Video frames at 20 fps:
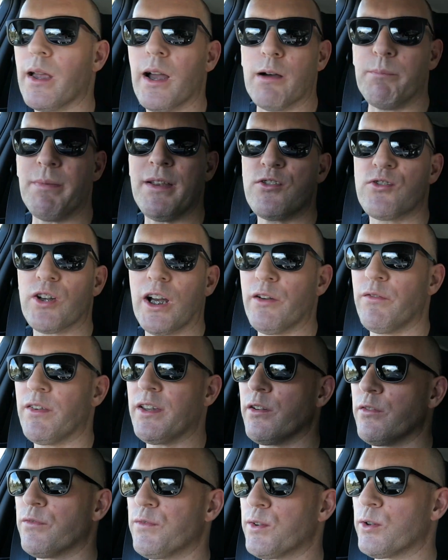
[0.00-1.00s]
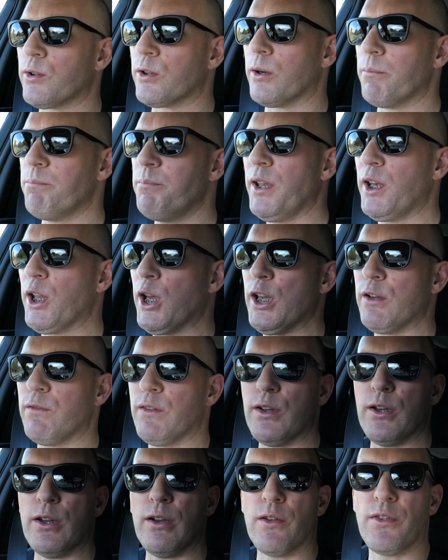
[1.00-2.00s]
I've been driving it for a bit
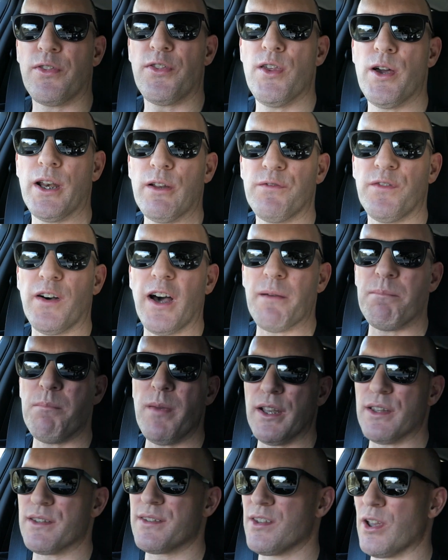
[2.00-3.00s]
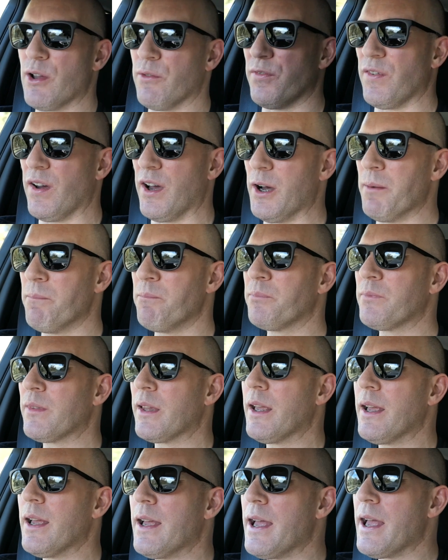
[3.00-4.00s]
over 35 minutes so far,
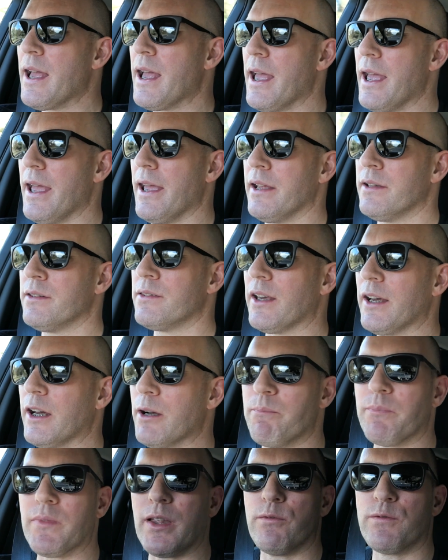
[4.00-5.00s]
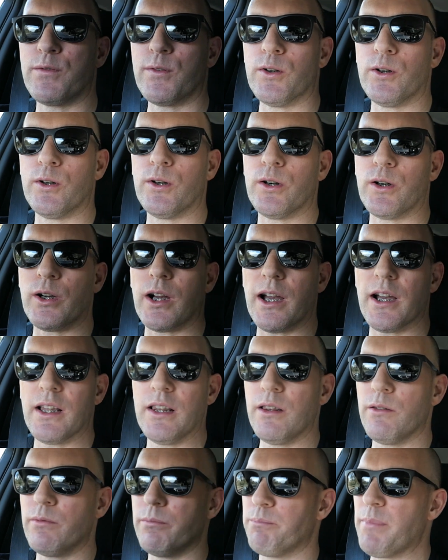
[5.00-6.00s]
and for
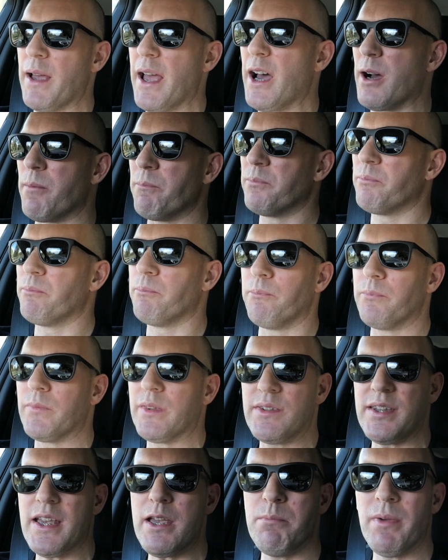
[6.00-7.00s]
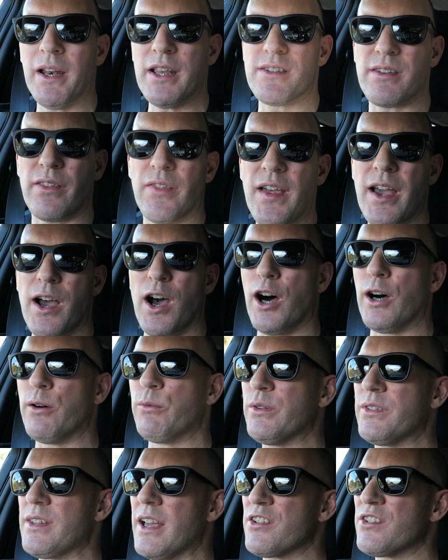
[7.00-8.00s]
about 10 minutes of that I
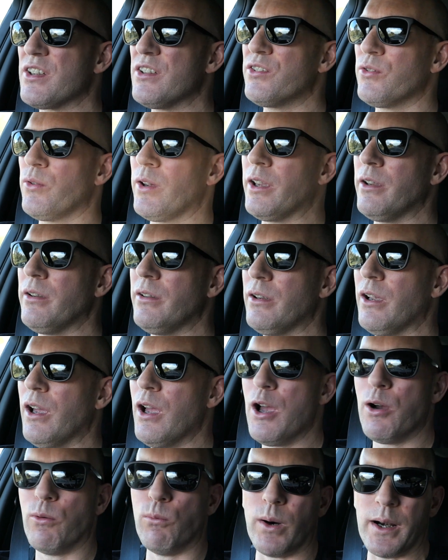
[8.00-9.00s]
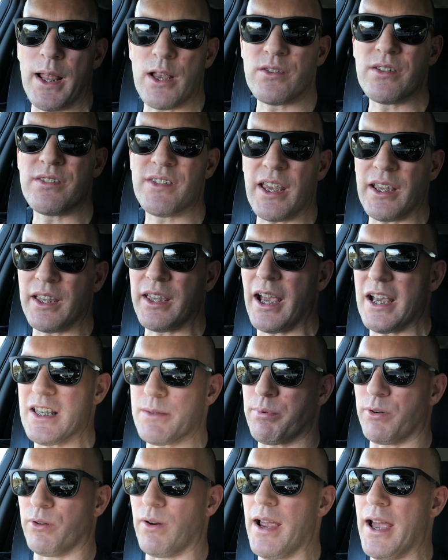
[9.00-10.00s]
was actually doing 110 k's
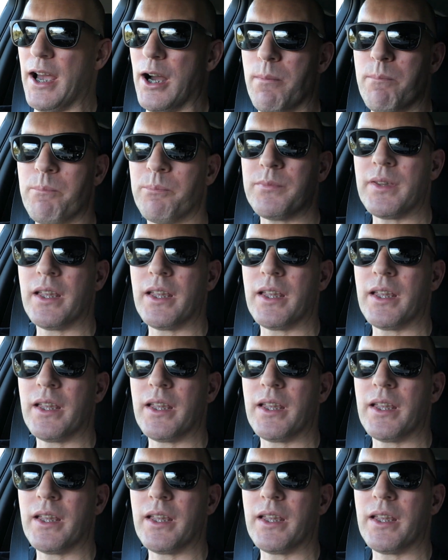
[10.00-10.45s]
per hour.